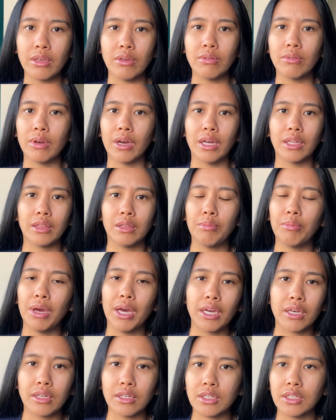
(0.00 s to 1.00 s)
You got the
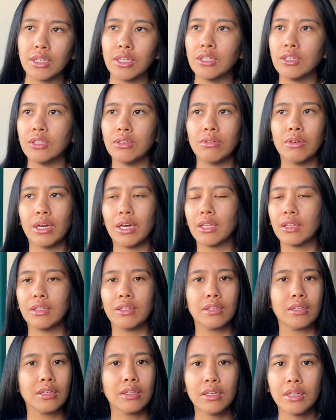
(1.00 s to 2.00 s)
mac and cheese, you got
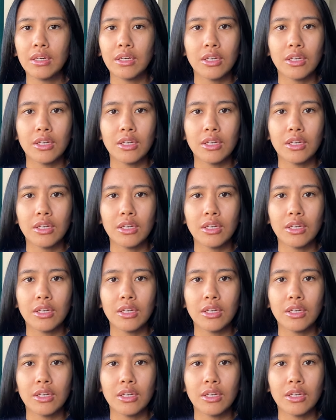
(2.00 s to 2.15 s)
the